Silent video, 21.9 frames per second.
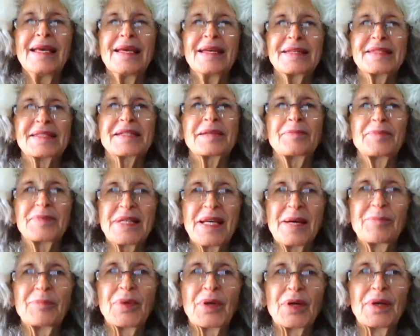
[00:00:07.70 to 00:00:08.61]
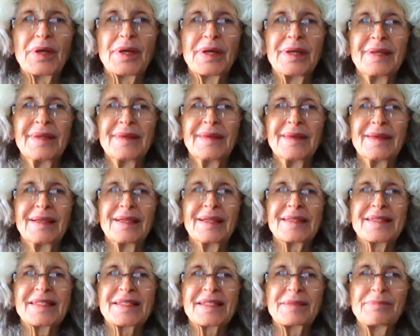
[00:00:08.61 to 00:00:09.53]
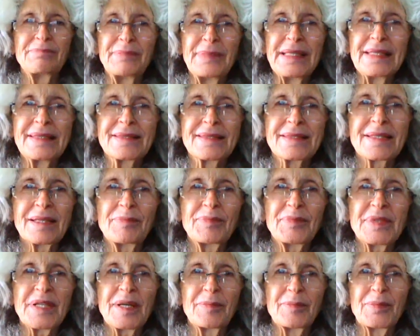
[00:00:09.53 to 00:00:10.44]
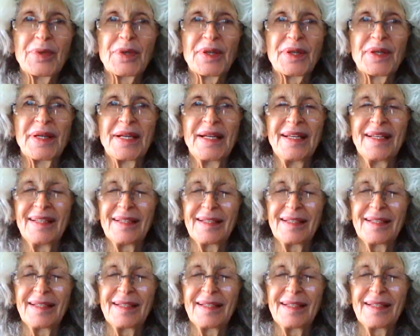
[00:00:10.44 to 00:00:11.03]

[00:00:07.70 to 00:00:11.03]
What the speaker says: it's September. It's mid-September.